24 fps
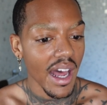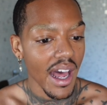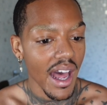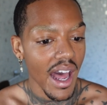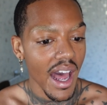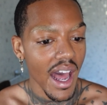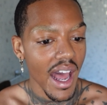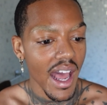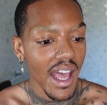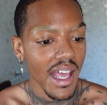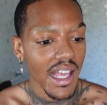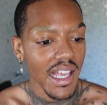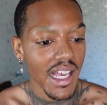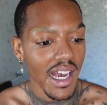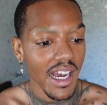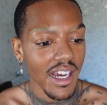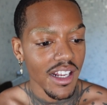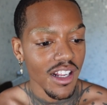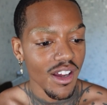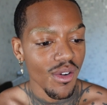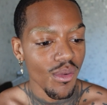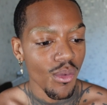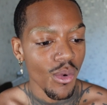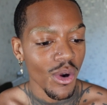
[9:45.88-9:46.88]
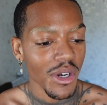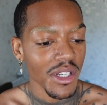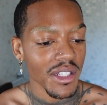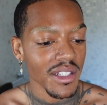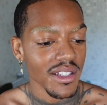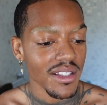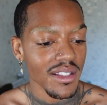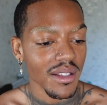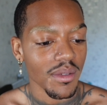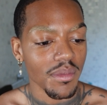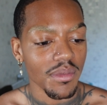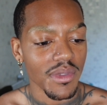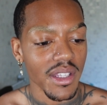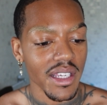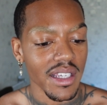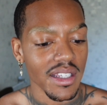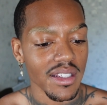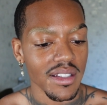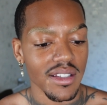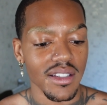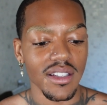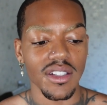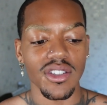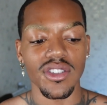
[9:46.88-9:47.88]
I kind of wanted some
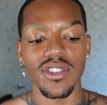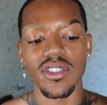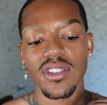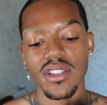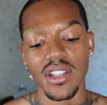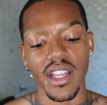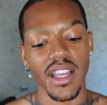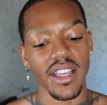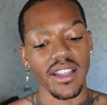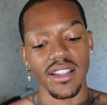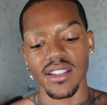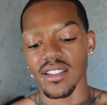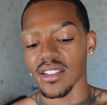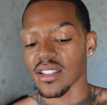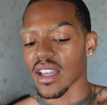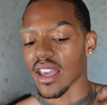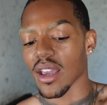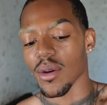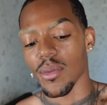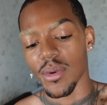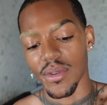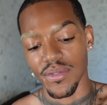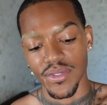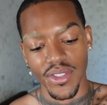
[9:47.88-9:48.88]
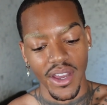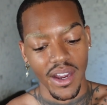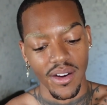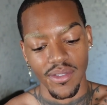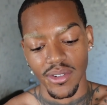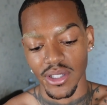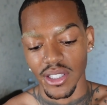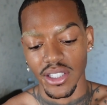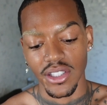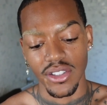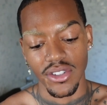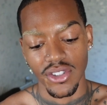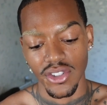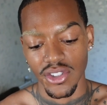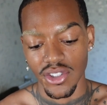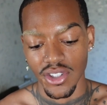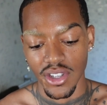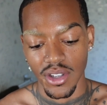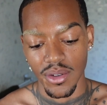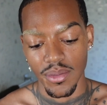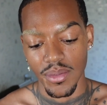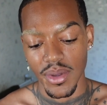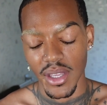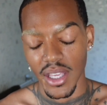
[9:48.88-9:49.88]
things to just like stay with that
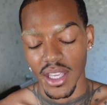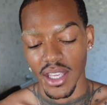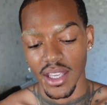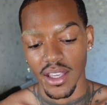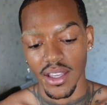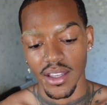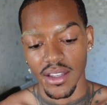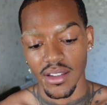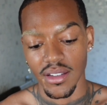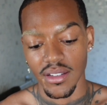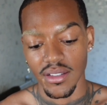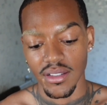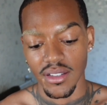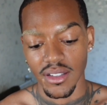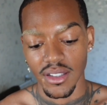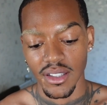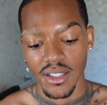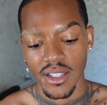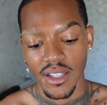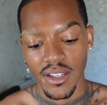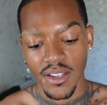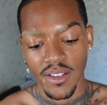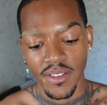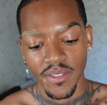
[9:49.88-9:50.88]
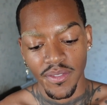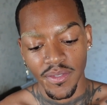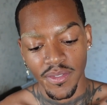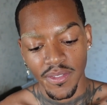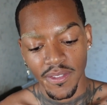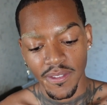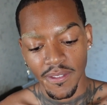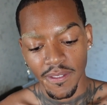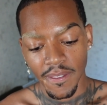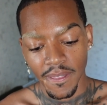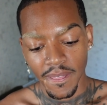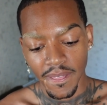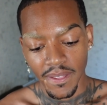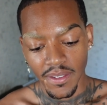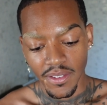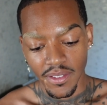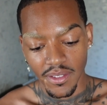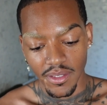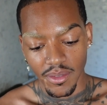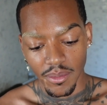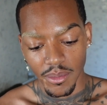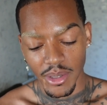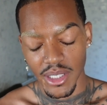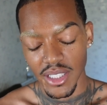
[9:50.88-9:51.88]
relationship, and
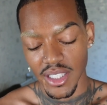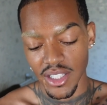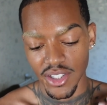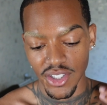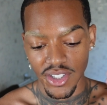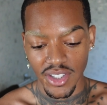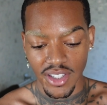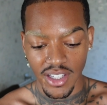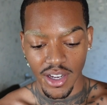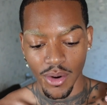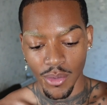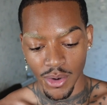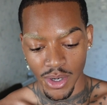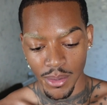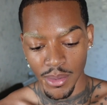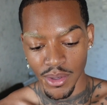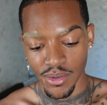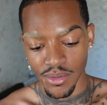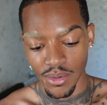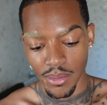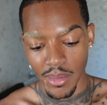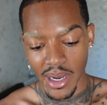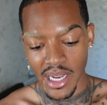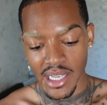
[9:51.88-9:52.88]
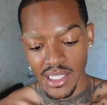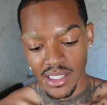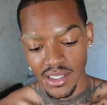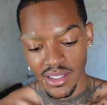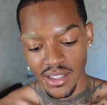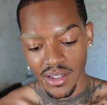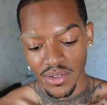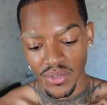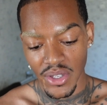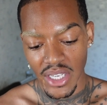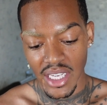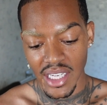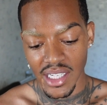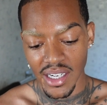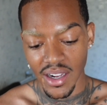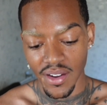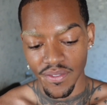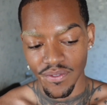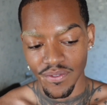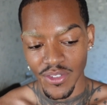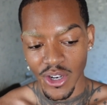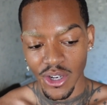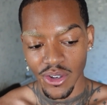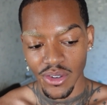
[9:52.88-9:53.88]
because I just didn't want to be reminded of it, and
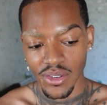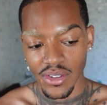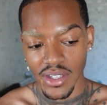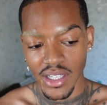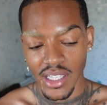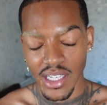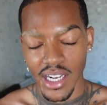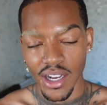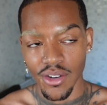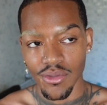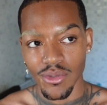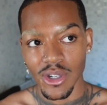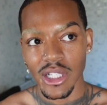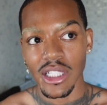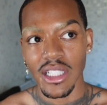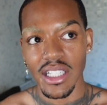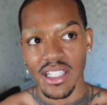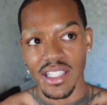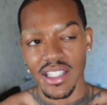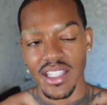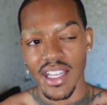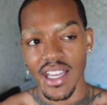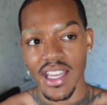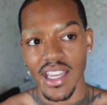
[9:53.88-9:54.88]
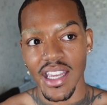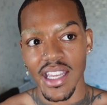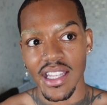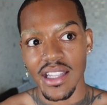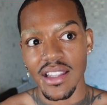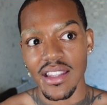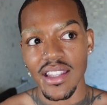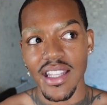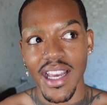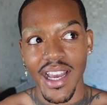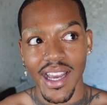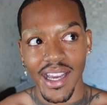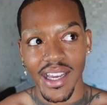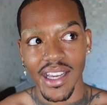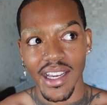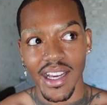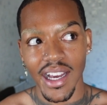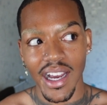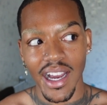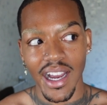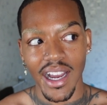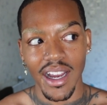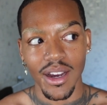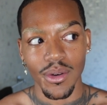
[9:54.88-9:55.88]
I realized that in
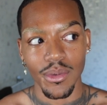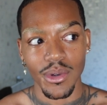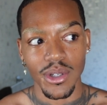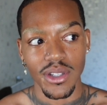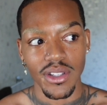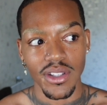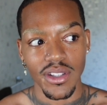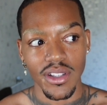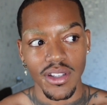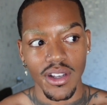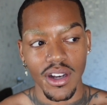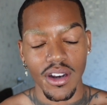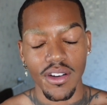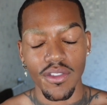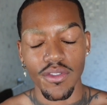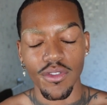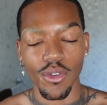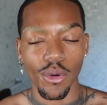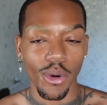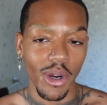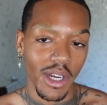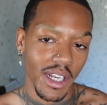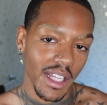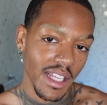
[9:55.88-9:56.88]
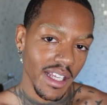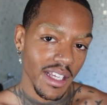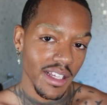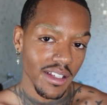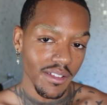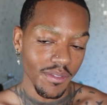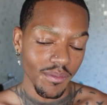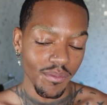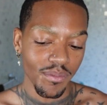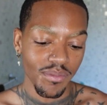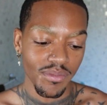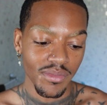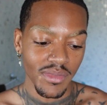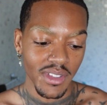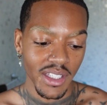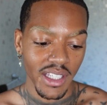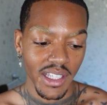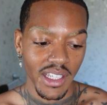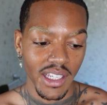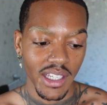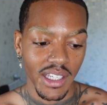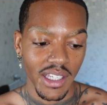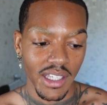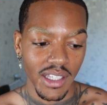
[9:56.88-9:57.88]
that I was avoiding
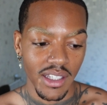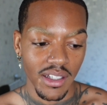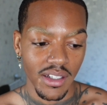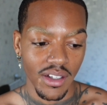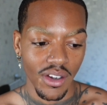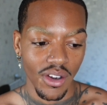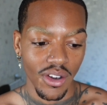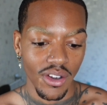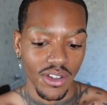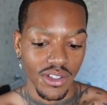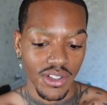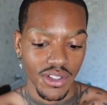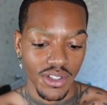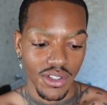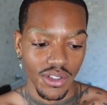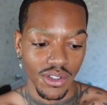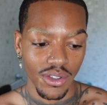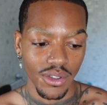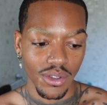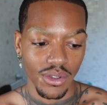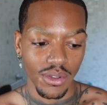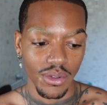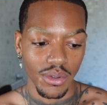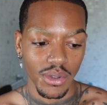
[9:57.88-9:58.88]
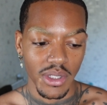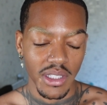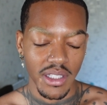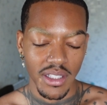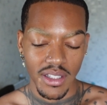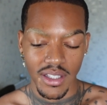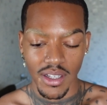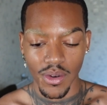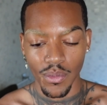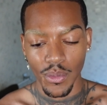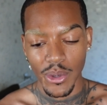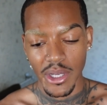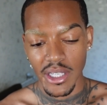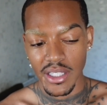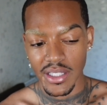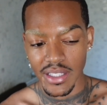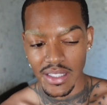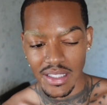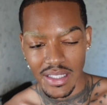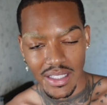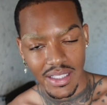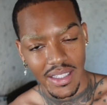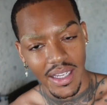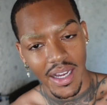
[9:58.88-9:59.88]
and also in some ways
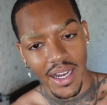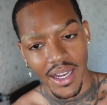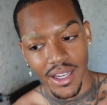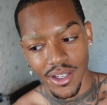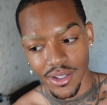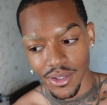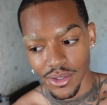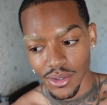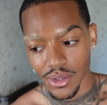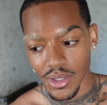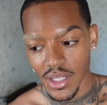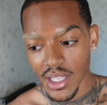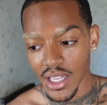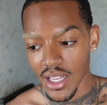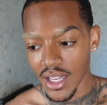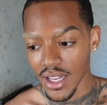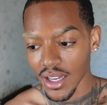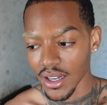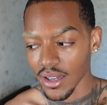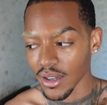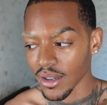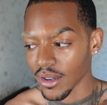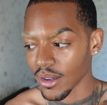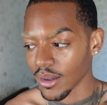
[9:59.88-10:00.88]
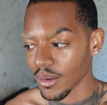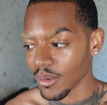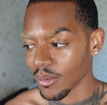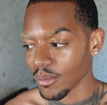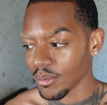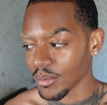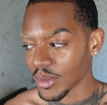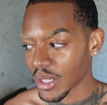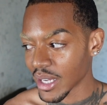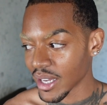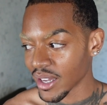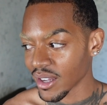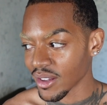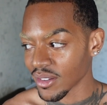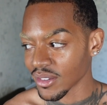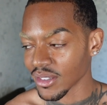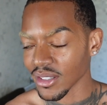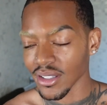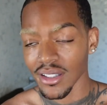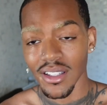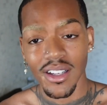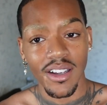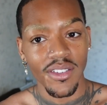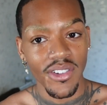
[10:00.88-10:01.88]
in denial that
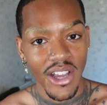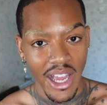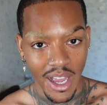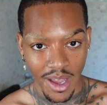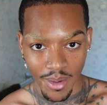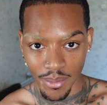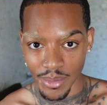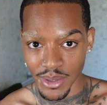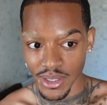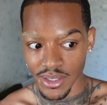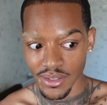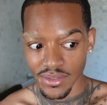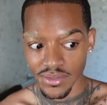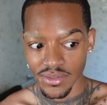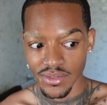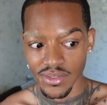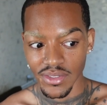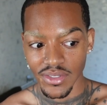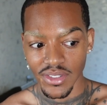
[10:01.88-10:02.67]
the love happened.